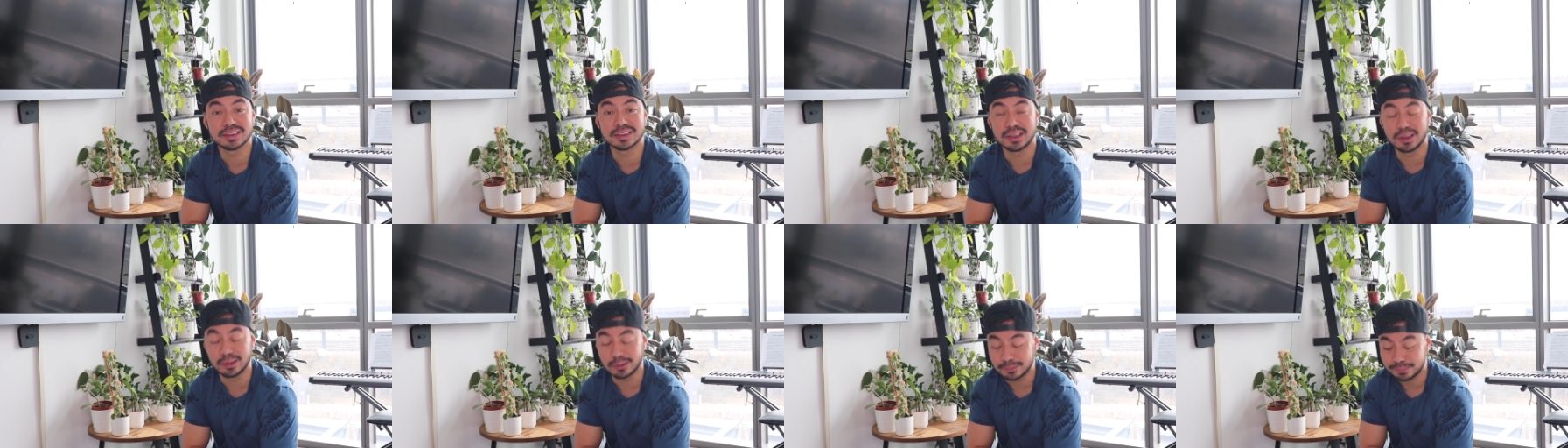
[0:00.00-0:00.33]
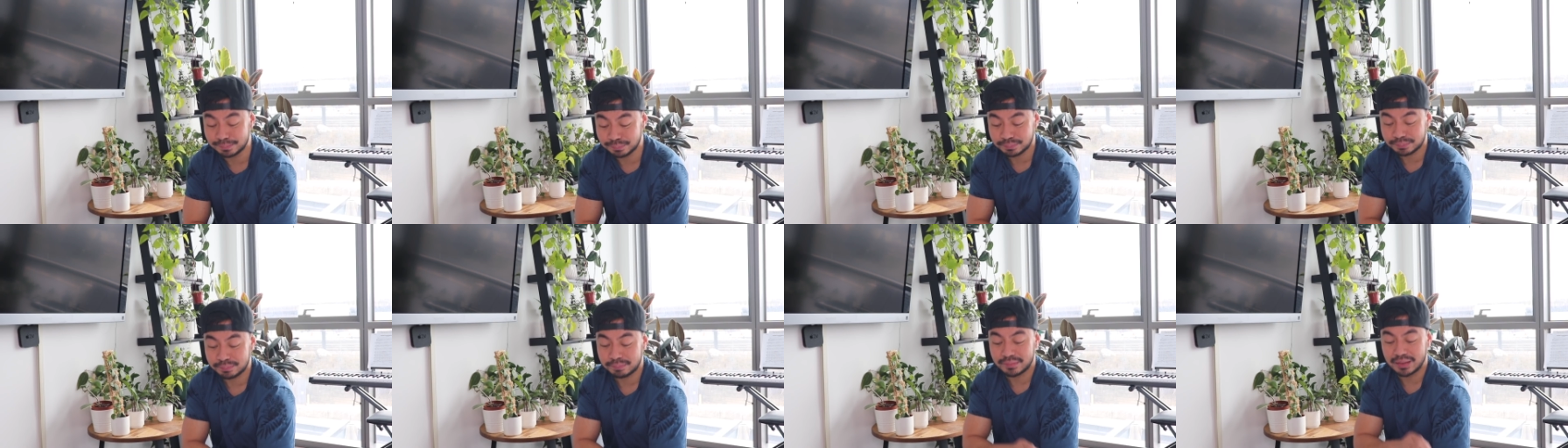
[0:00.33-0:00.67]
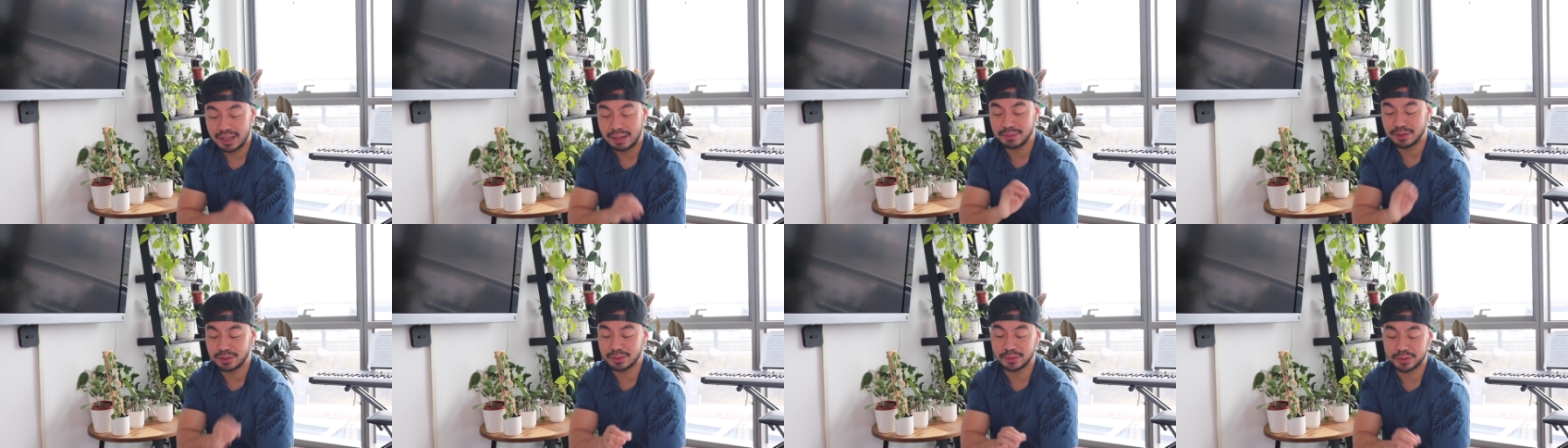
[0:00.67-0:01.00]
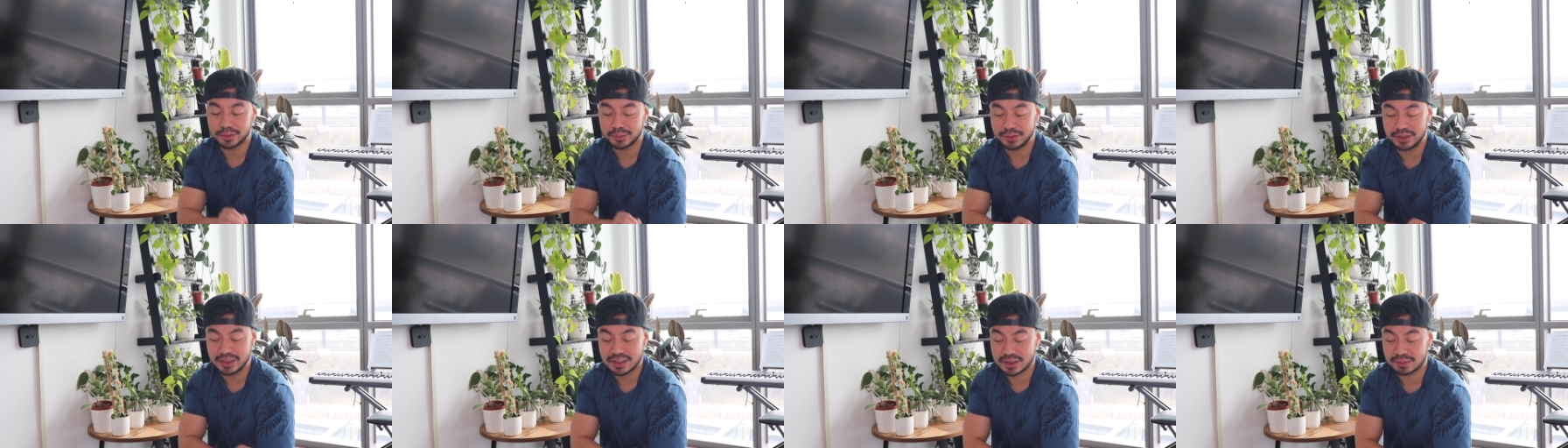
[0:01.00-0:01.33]
So I'm gonna go
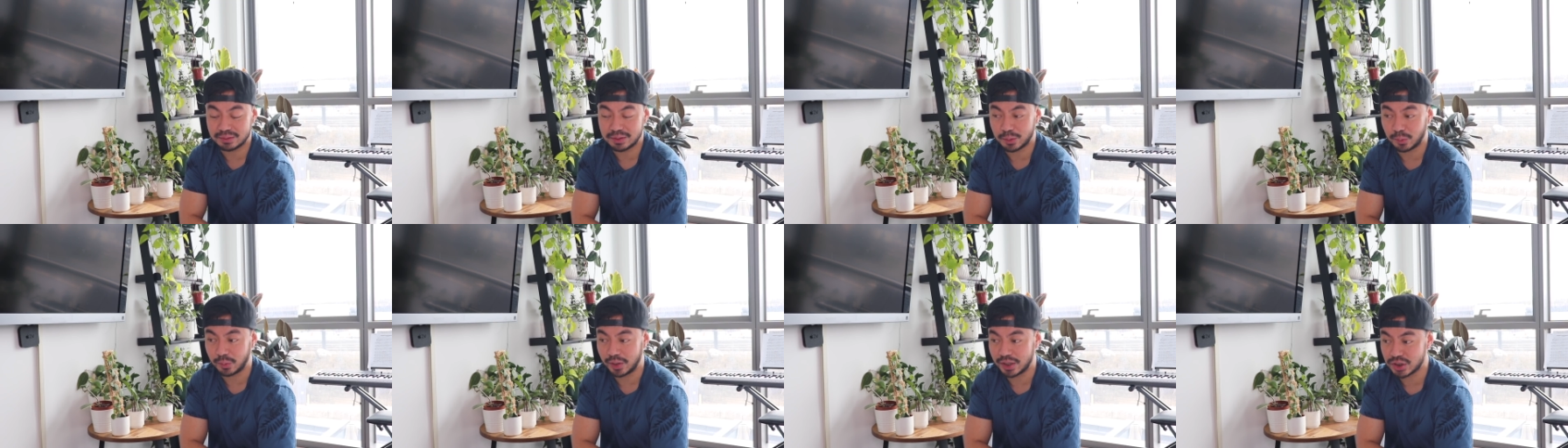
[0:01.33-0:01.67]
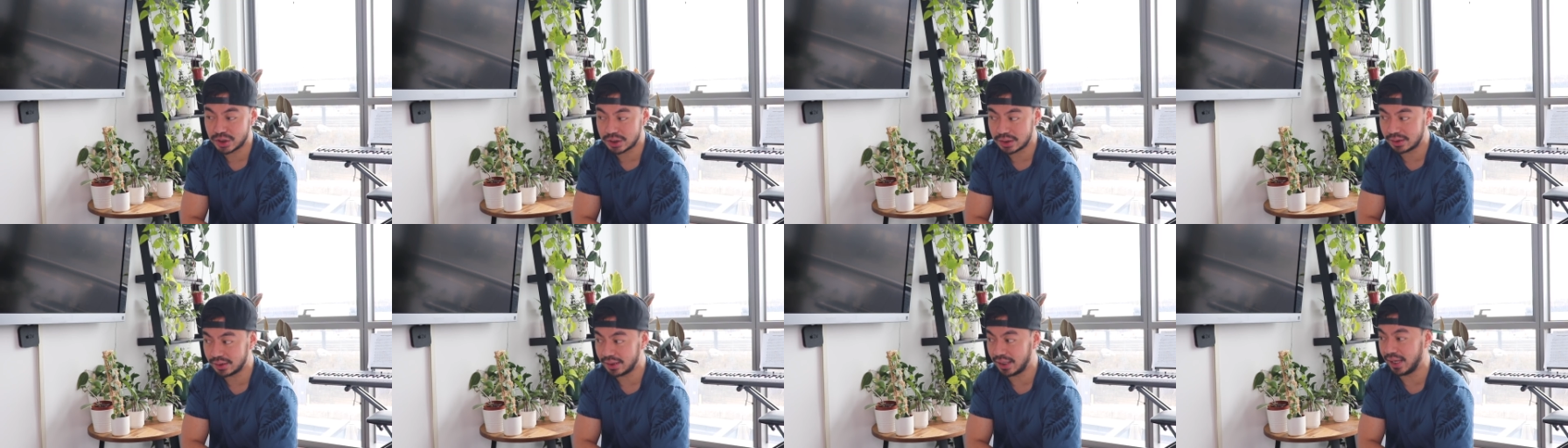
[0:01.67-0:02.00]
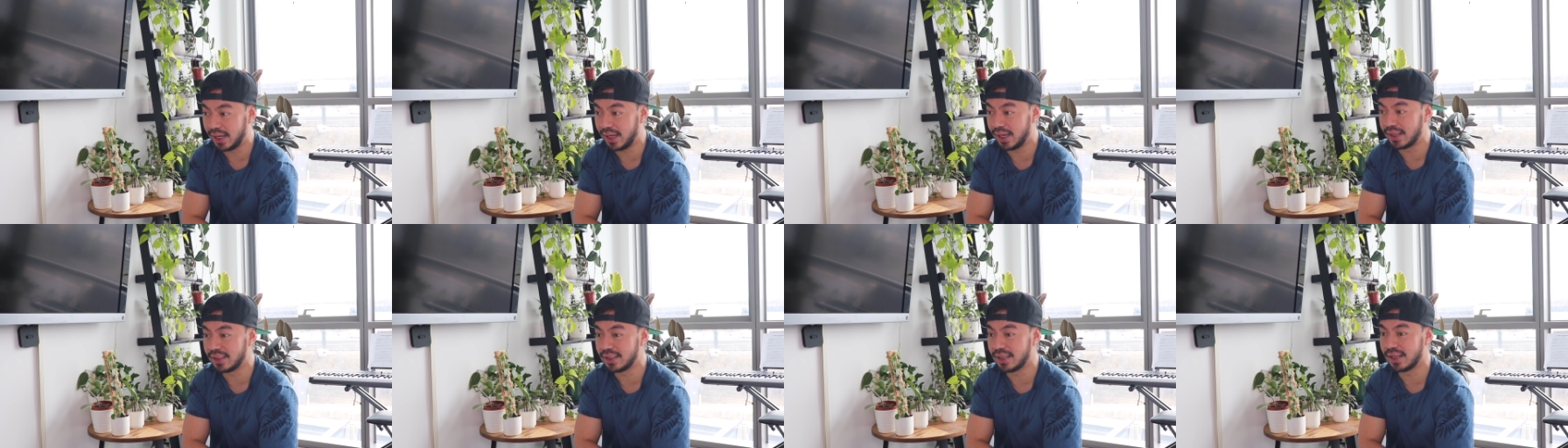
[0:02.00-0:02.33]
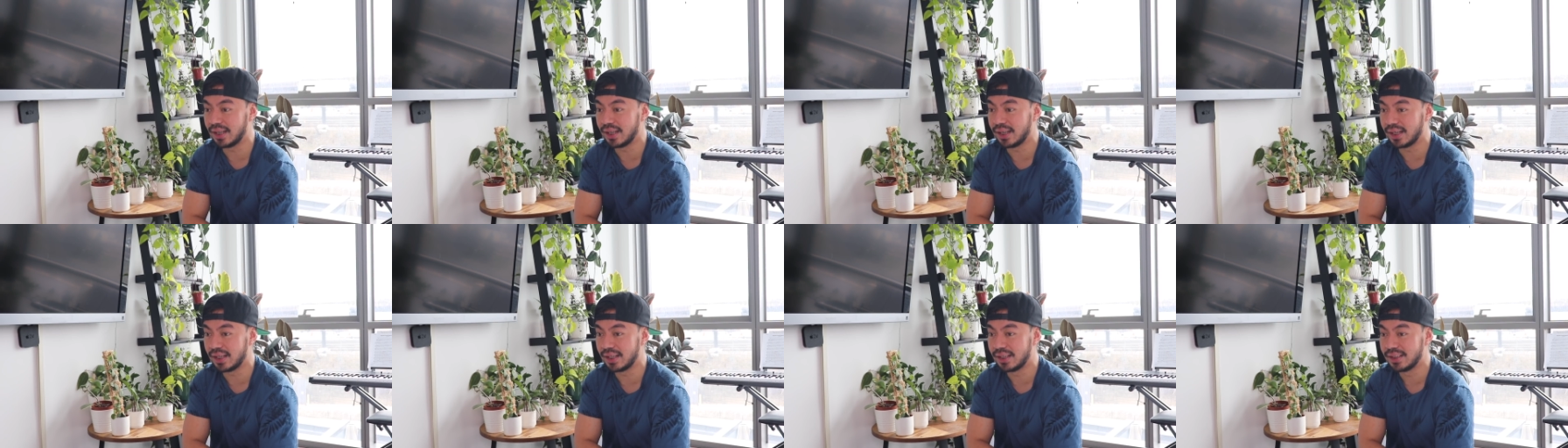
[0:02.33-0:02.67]
through each of the question, and
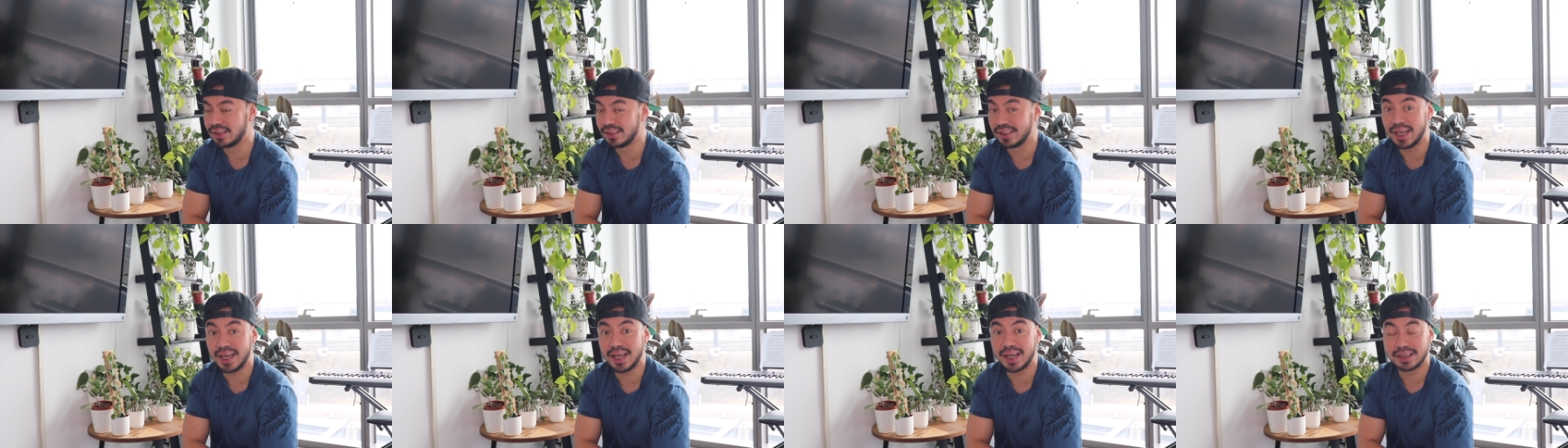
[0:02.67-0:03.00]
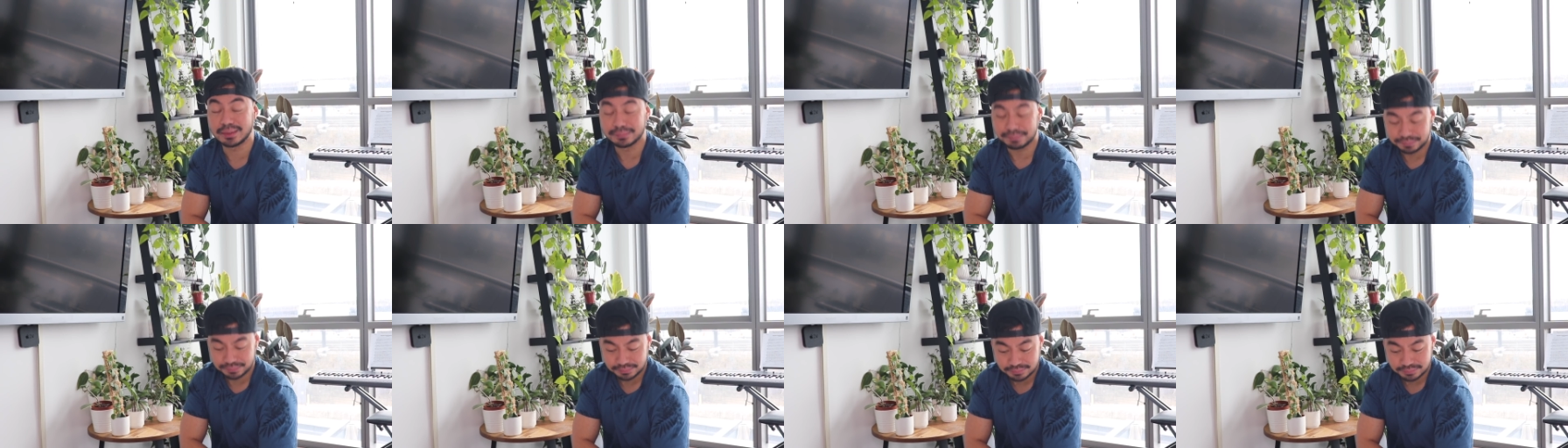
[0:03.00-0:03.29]
yeah,